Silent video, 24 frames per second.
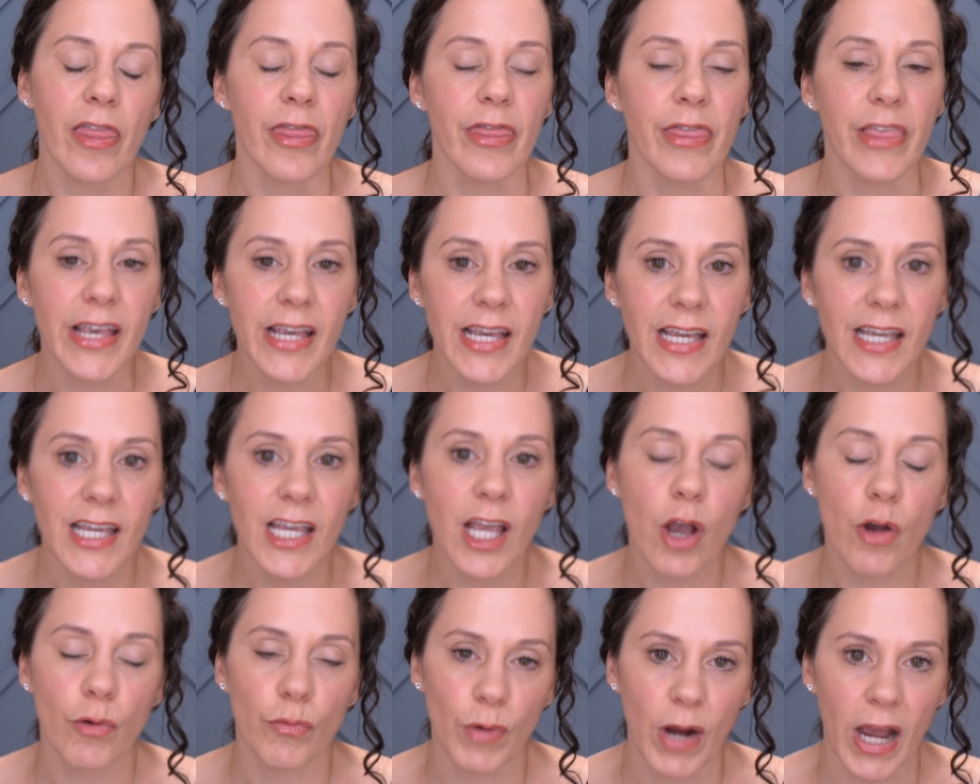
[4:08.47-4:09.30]

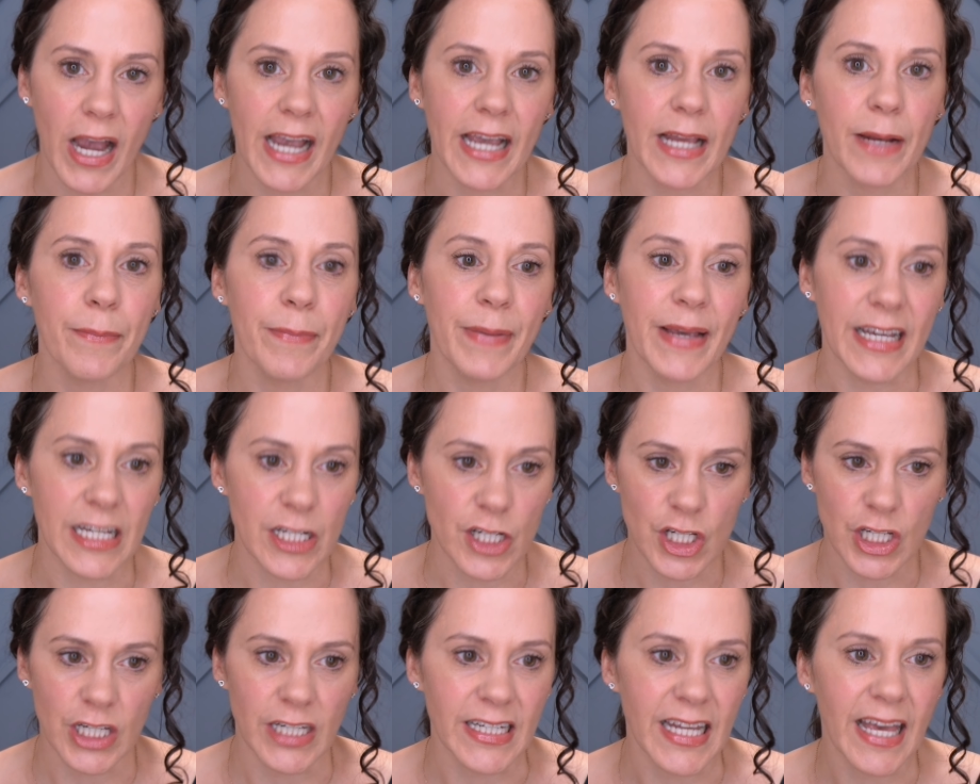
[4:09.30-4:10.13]
The right
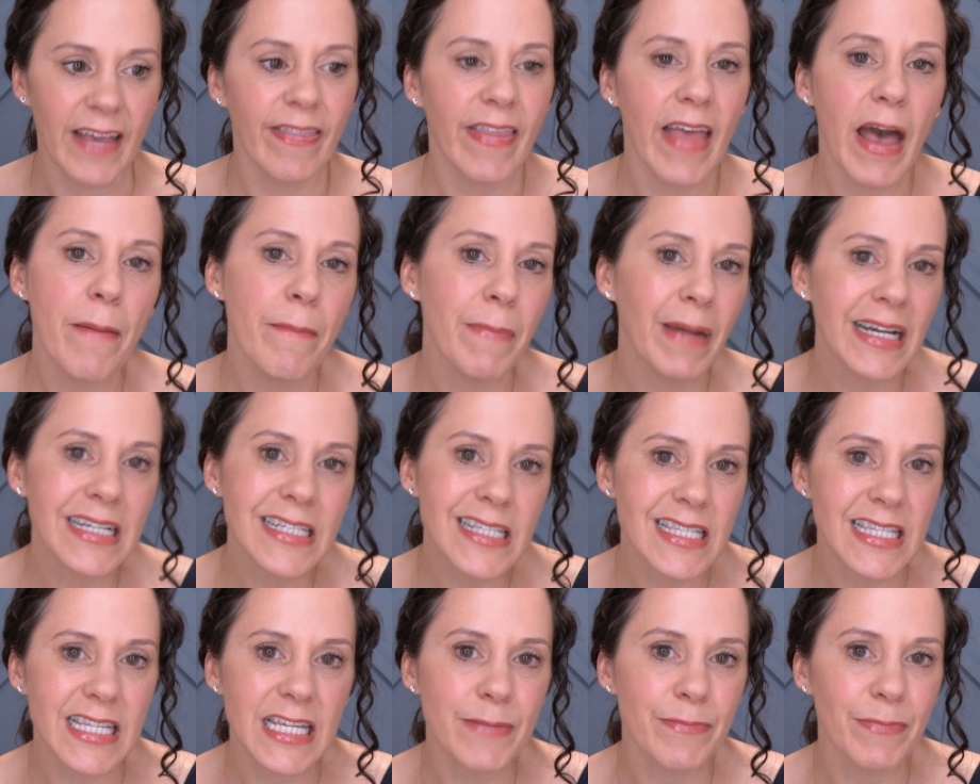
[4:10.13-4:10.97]
patient. And that might
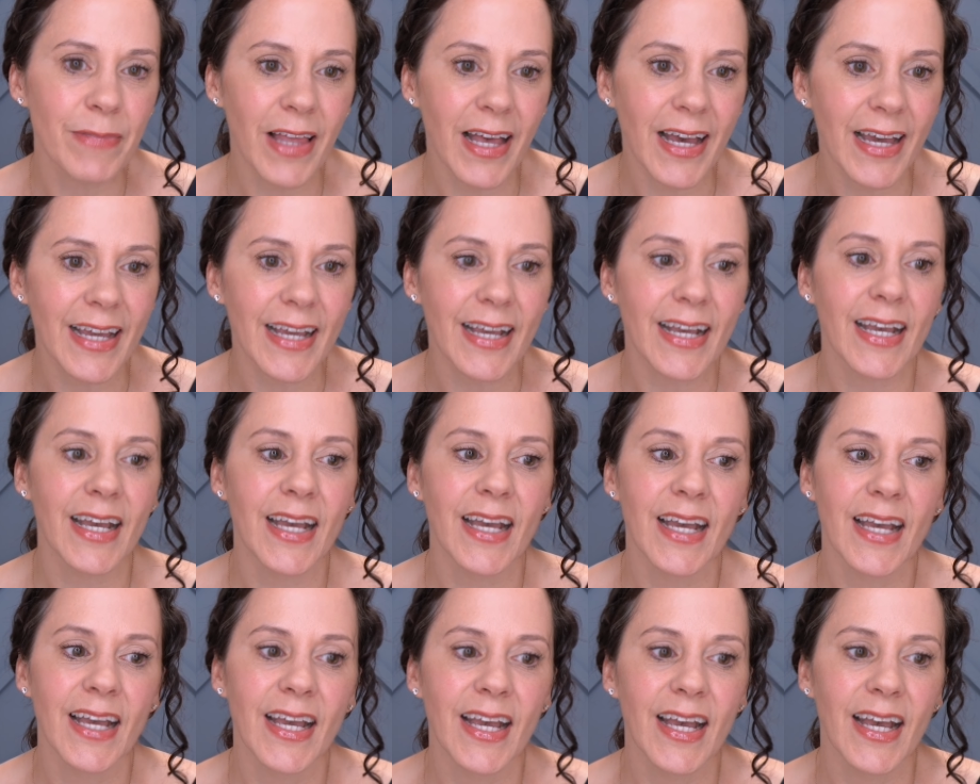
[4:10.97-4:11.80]
seem like
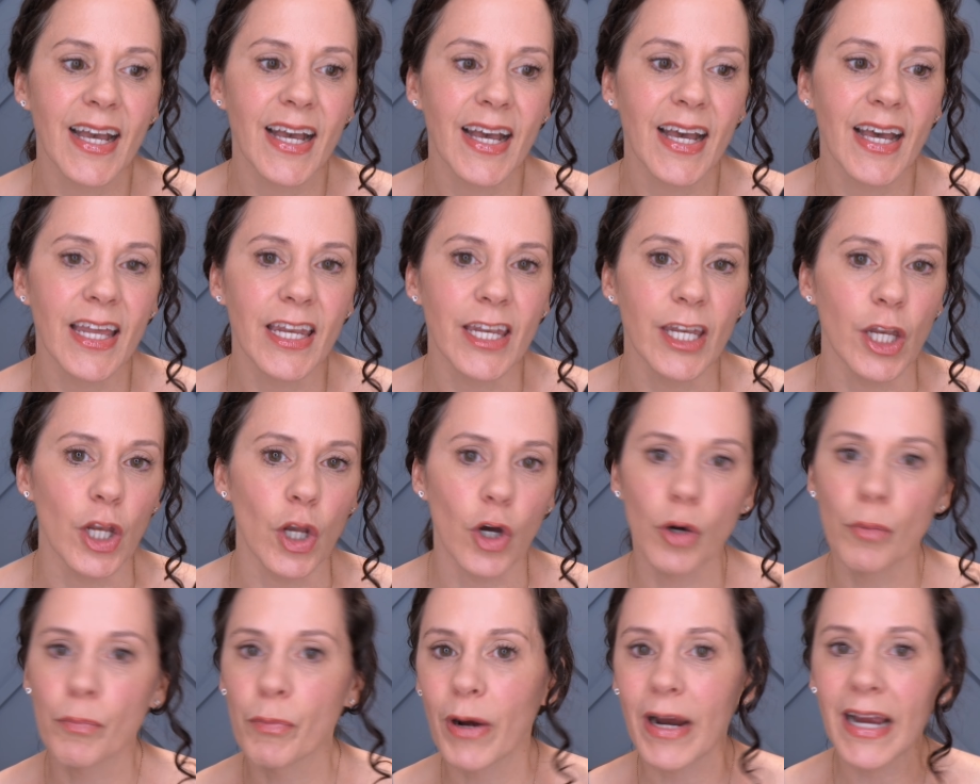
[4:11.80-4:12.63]

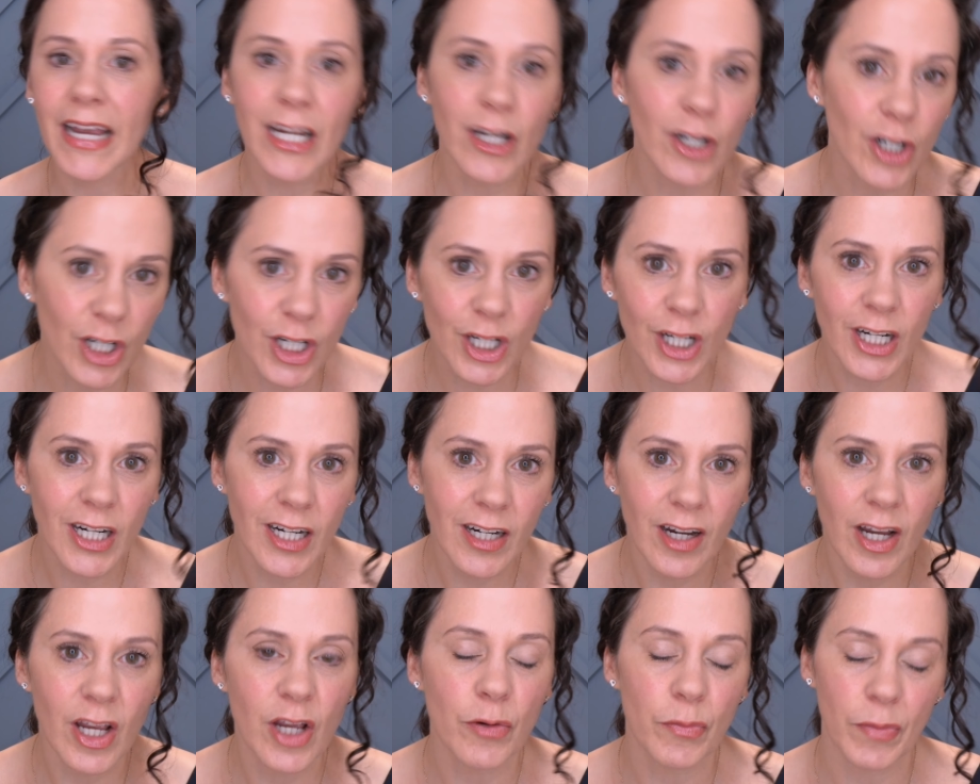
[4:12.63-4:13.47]
no brainer,
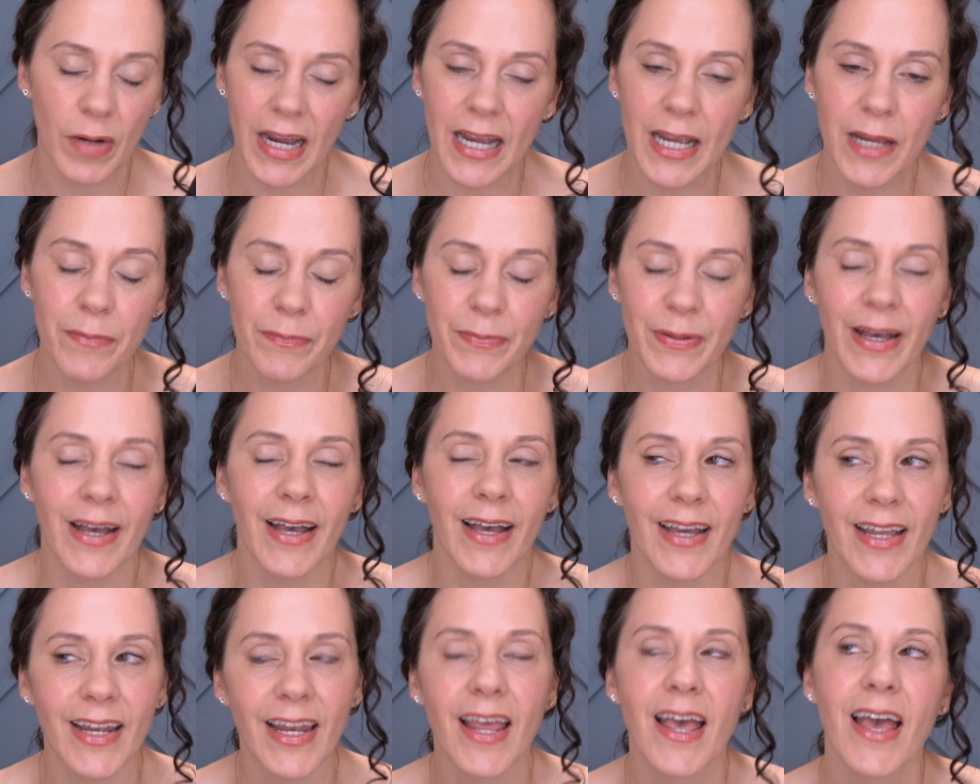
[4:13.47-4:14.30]
right?
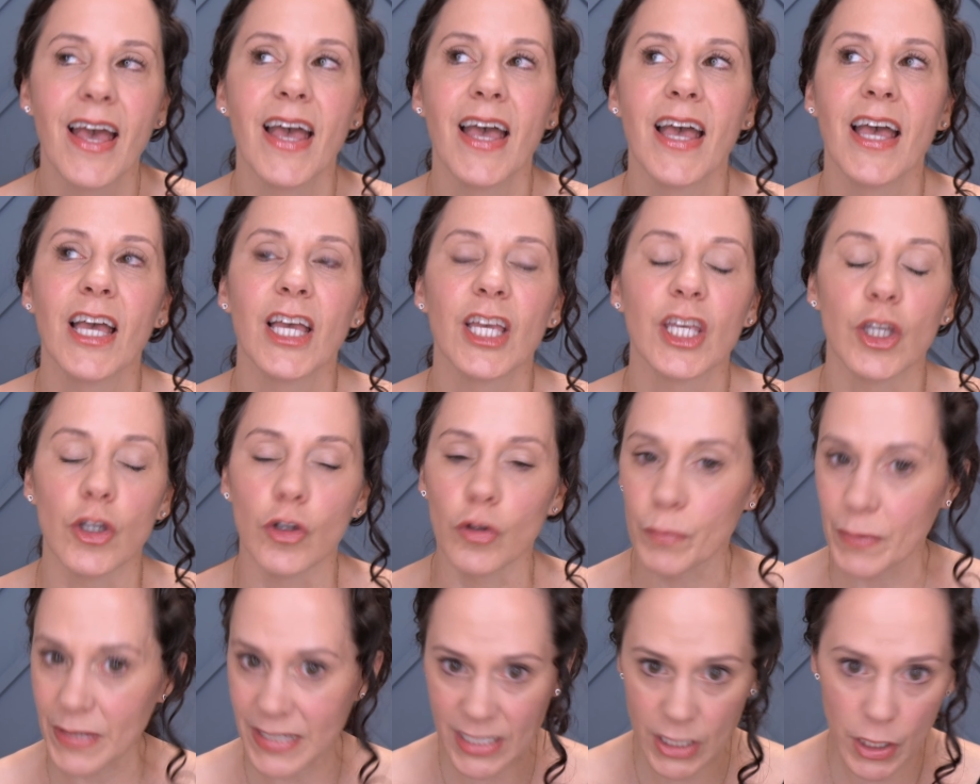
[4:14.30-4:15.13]
But
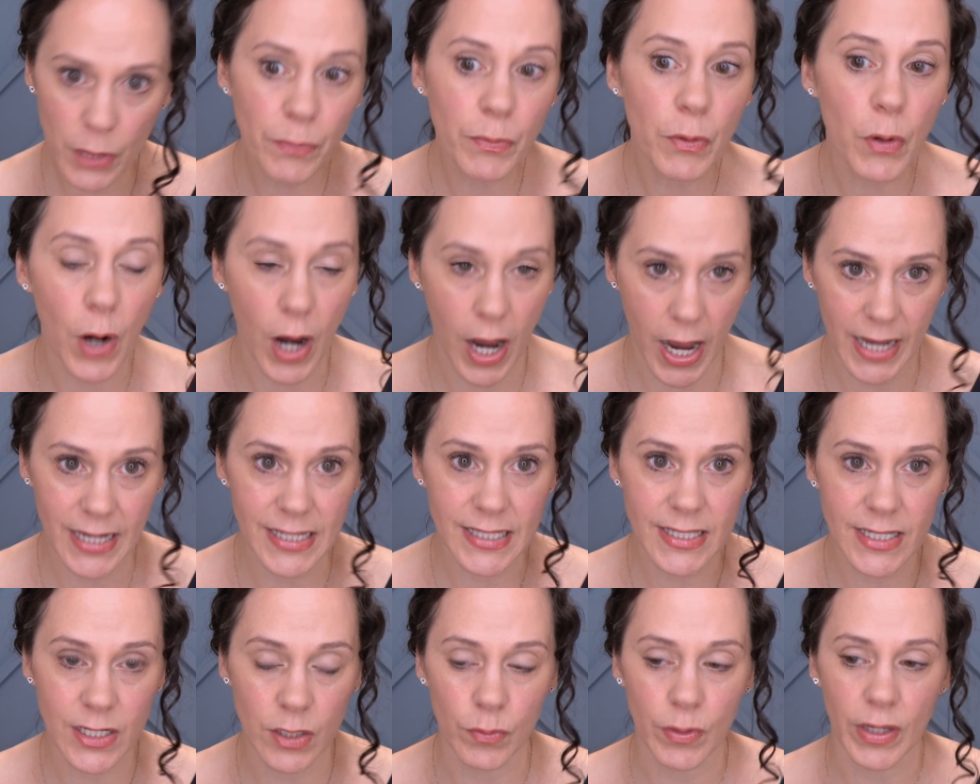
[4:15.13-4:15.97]
you'd be
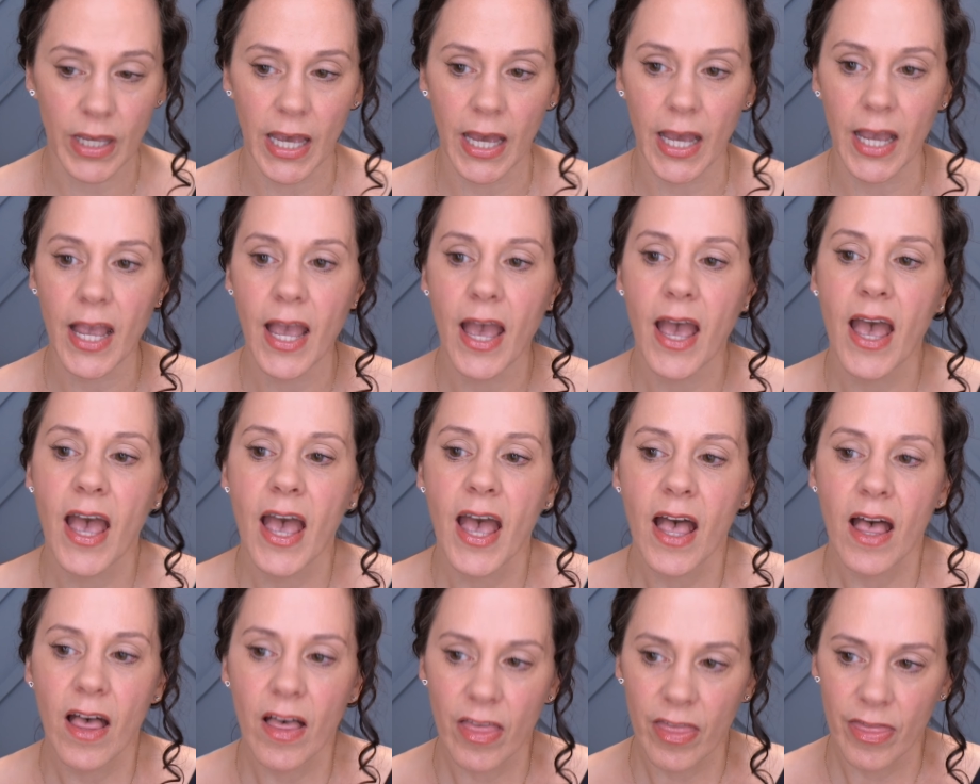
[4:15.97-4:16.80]
surprised, okay,
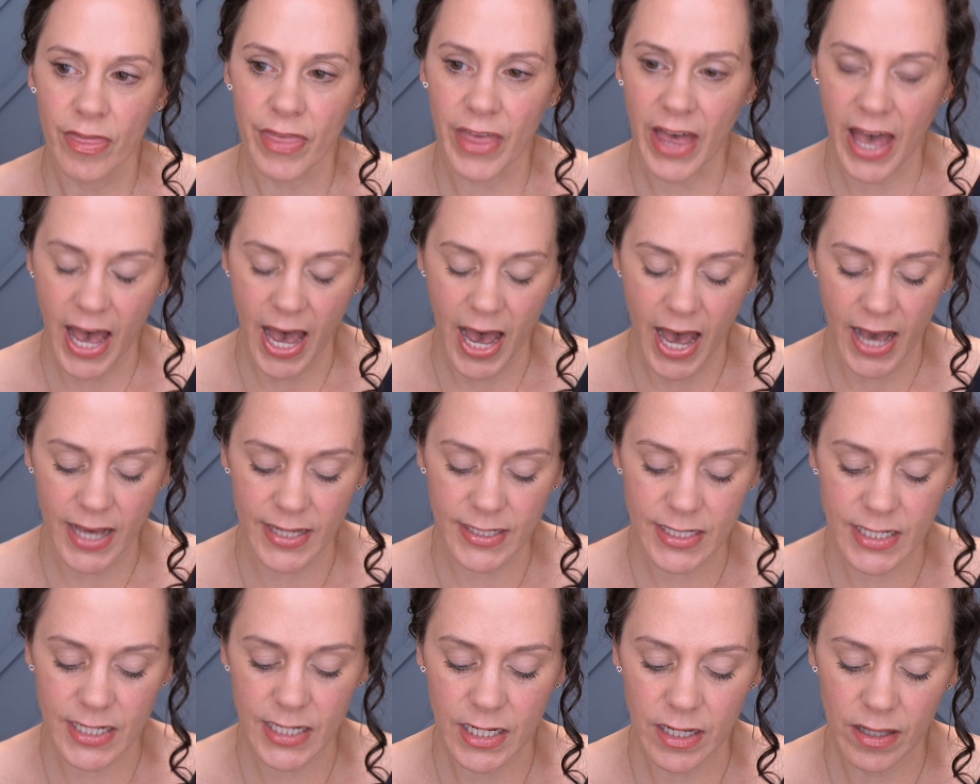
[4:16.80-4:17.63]

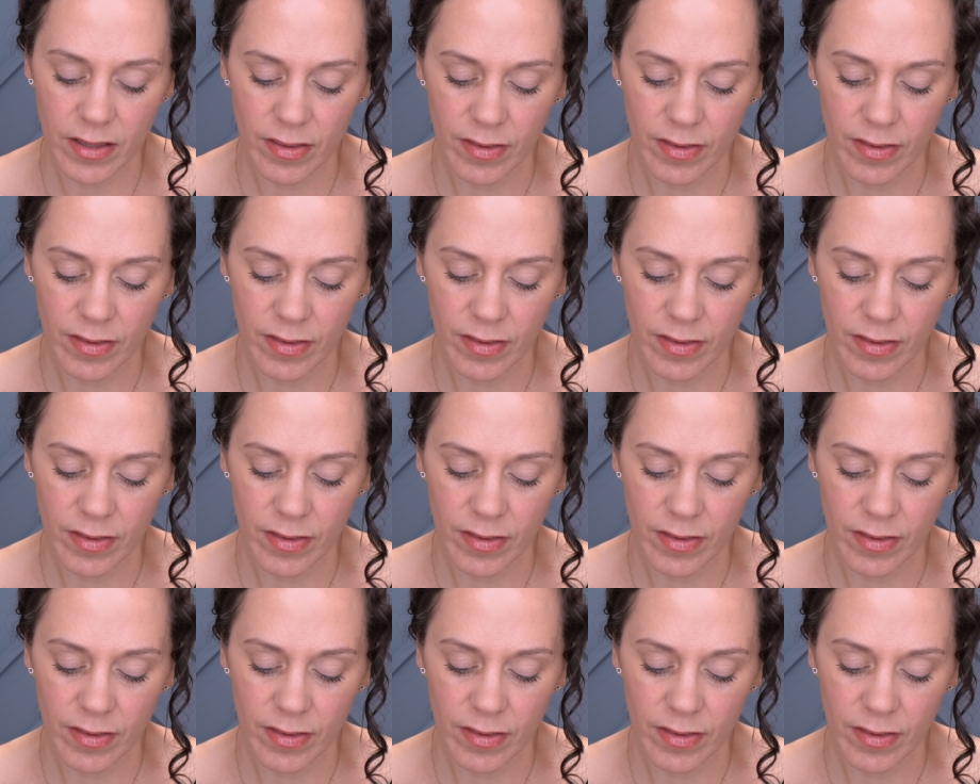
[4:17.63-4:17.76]
that